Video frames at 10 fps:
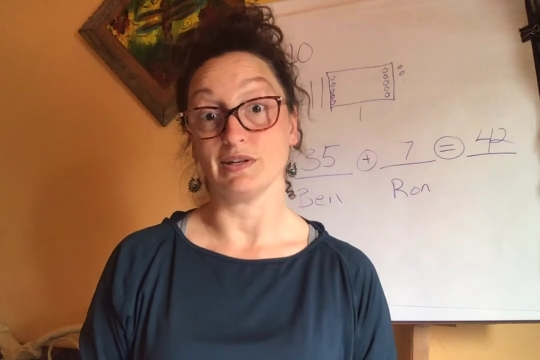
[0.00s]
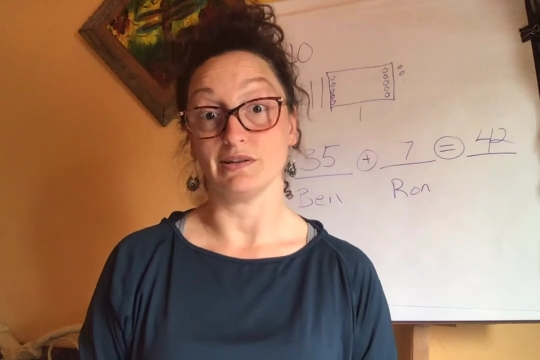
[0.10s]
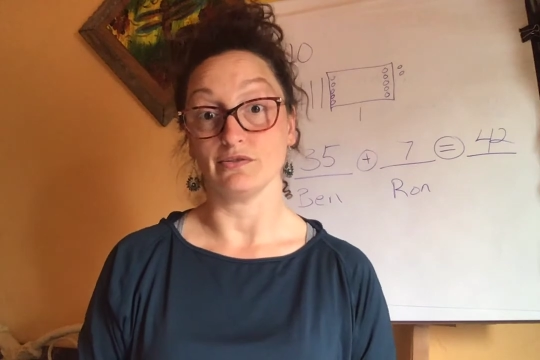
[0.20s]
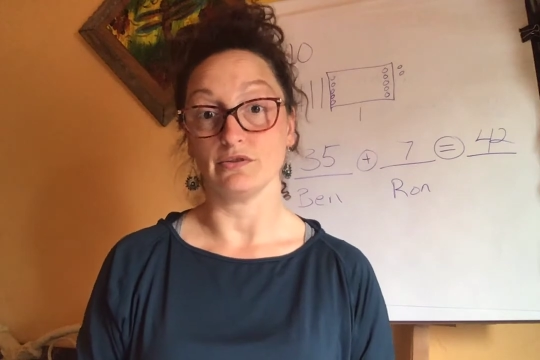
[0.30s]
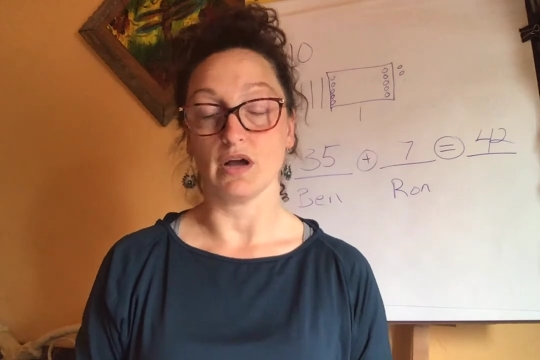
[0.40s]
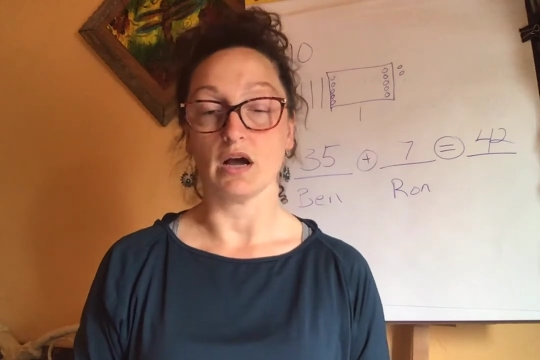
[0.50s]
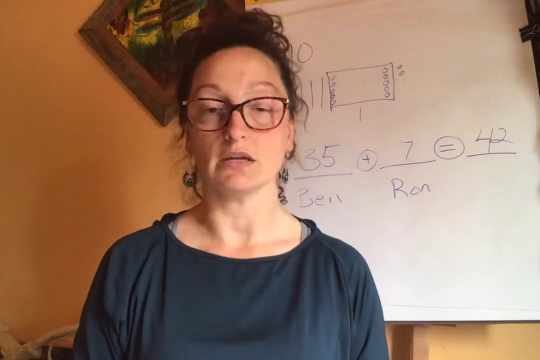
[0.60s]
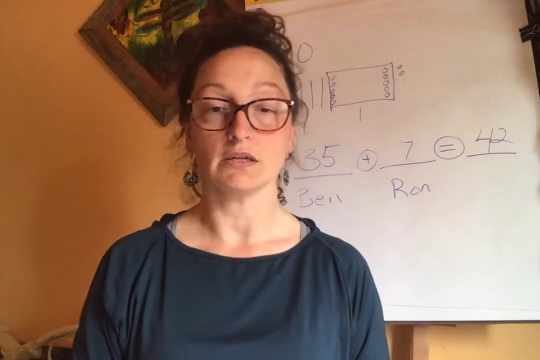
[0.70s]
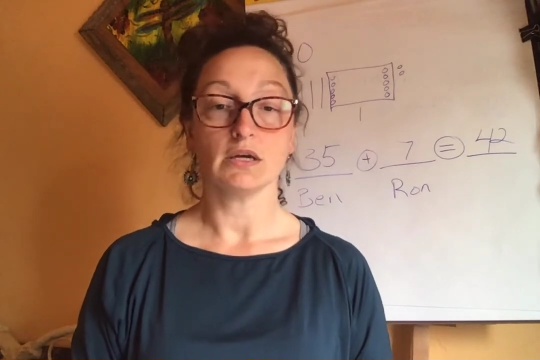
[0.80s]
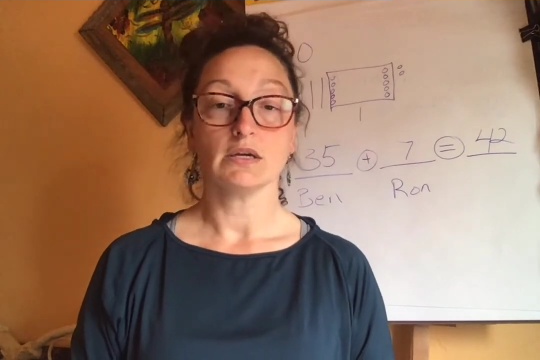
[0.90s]
it or not.
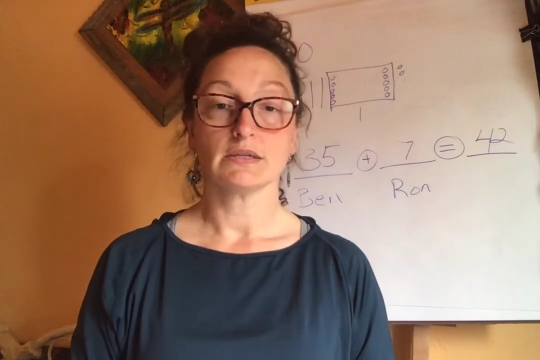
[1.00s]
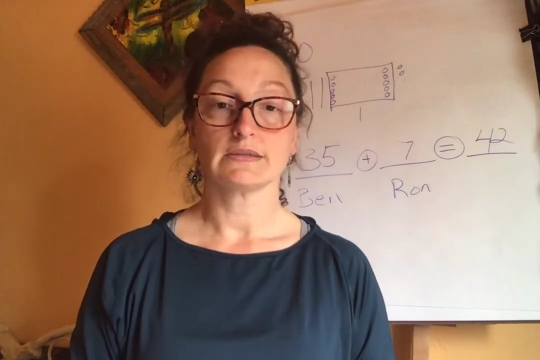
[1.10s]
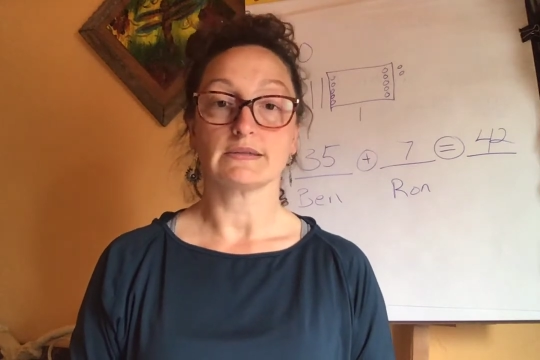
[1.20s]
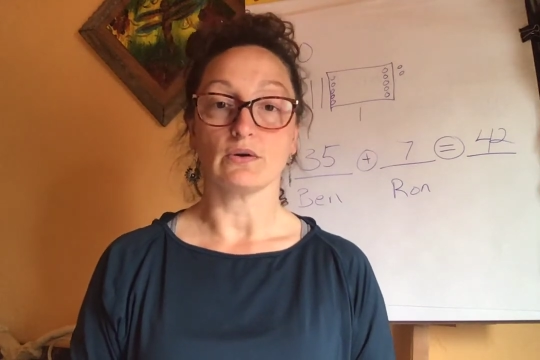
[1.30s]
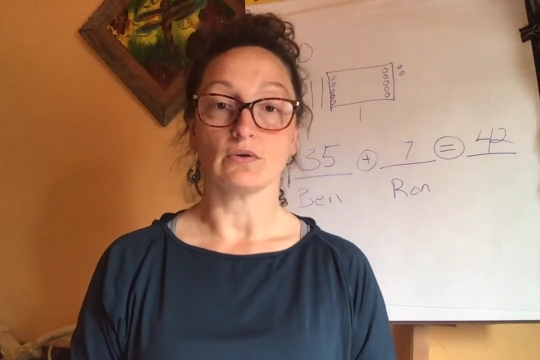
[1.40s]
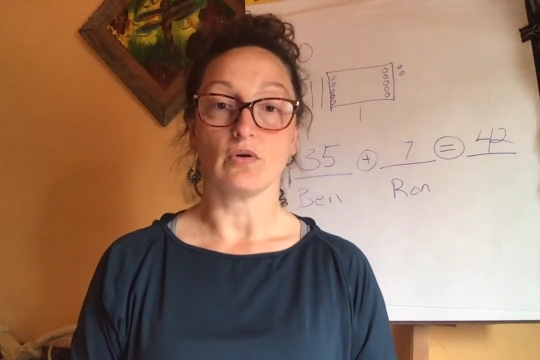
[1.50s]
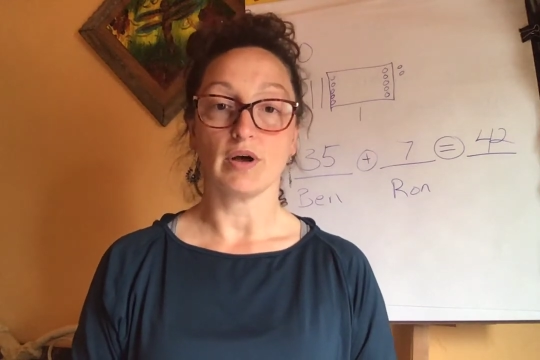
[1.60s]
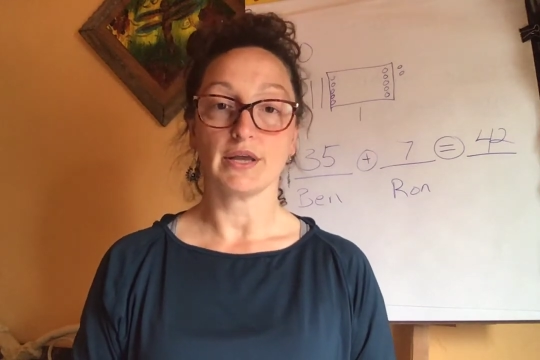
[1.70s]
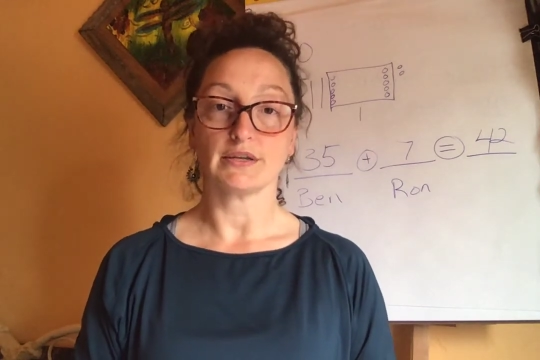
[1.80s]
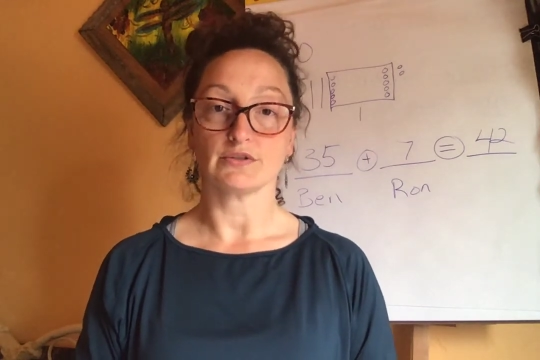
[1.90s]
So go
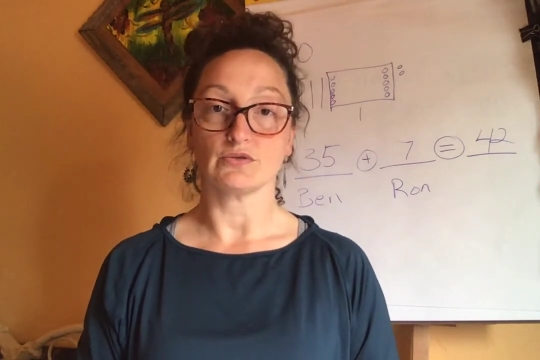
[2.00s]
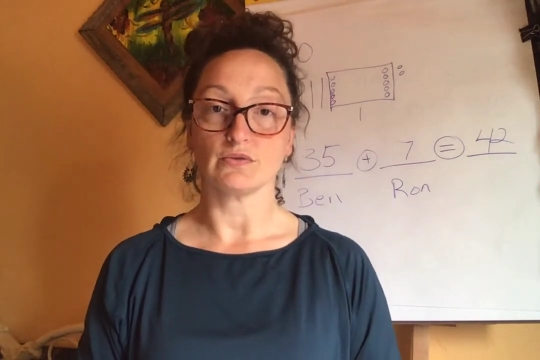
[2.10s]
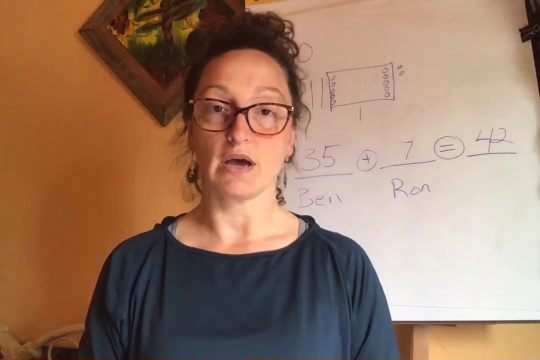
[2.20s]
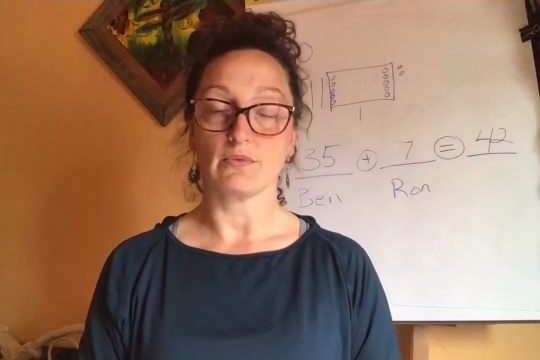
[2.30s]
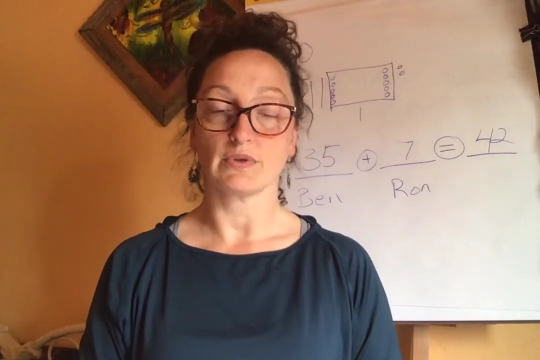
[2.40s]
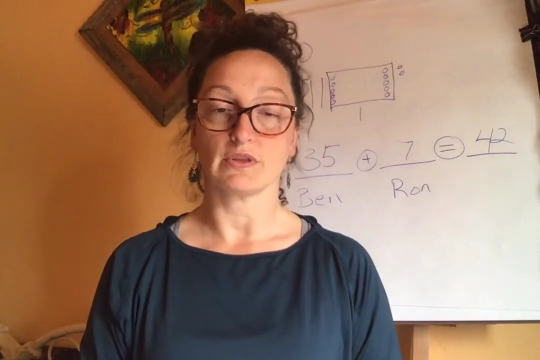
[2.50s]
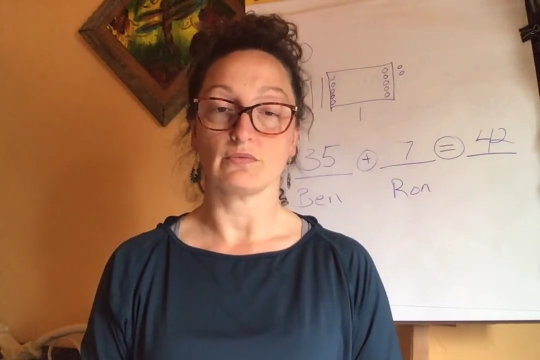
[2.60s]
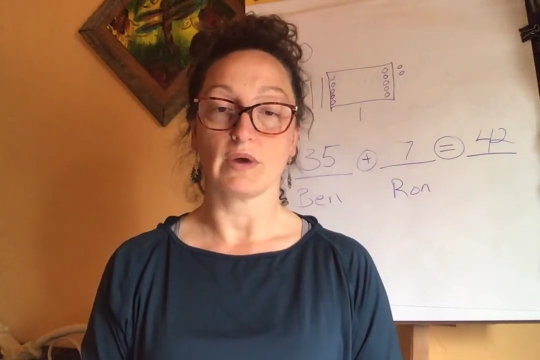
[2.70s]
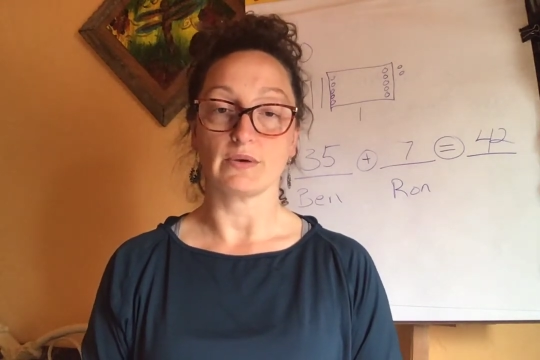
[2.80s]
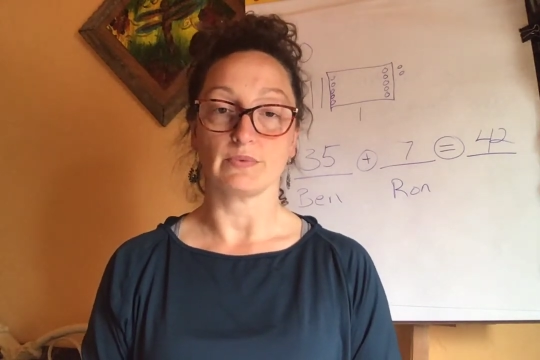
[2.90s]
ahead and do that with the
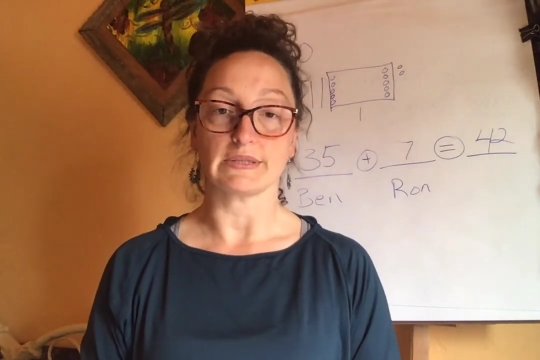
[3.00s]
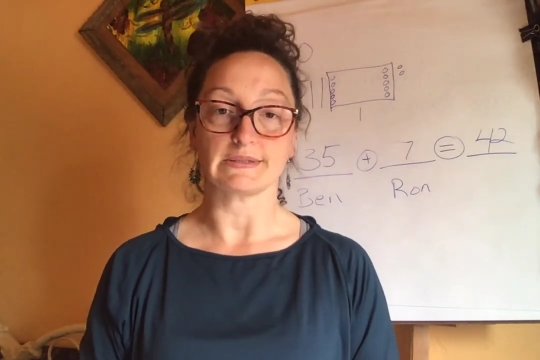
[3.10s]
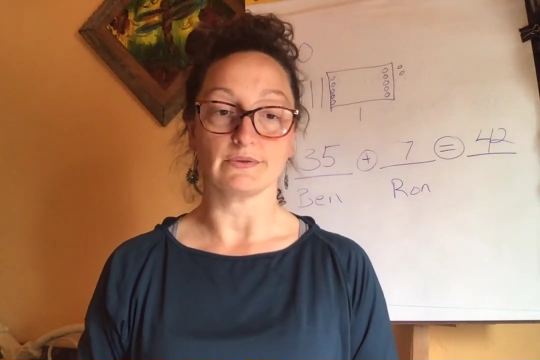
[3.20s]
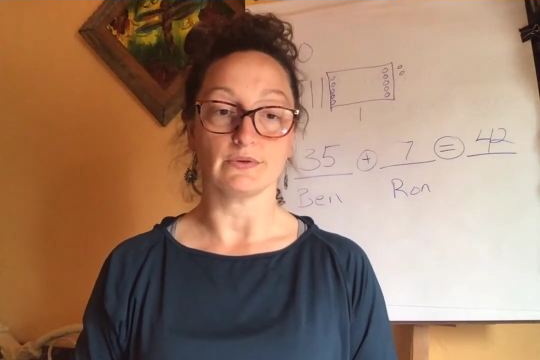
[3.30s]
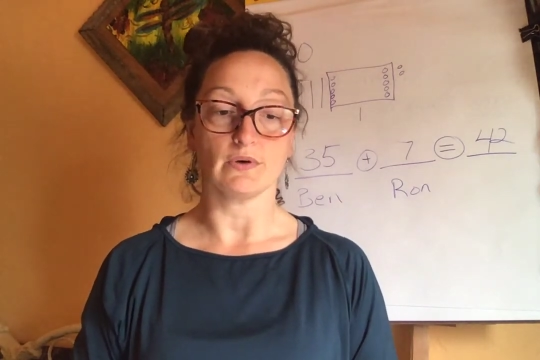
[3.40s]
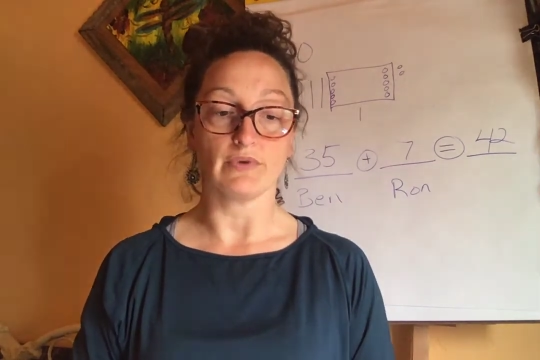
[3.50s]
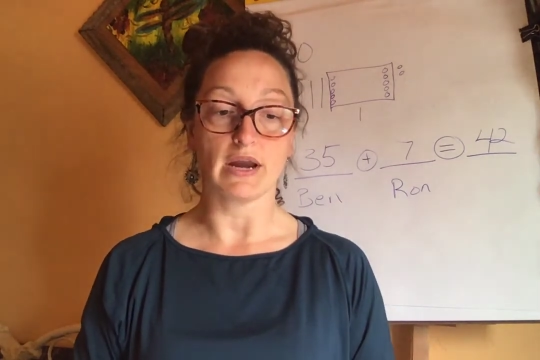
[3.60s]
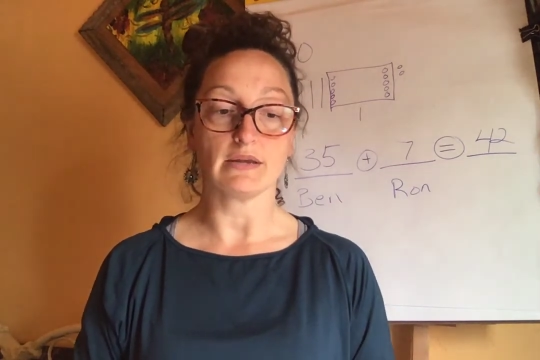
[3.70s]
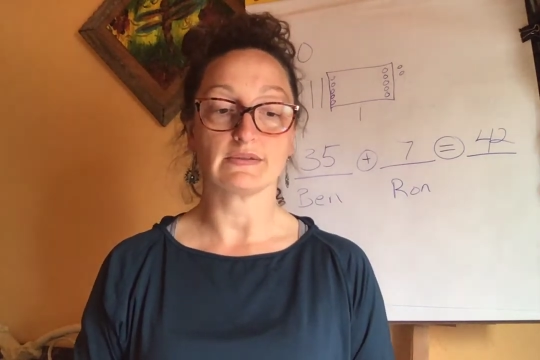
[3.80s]
red whistle, all right?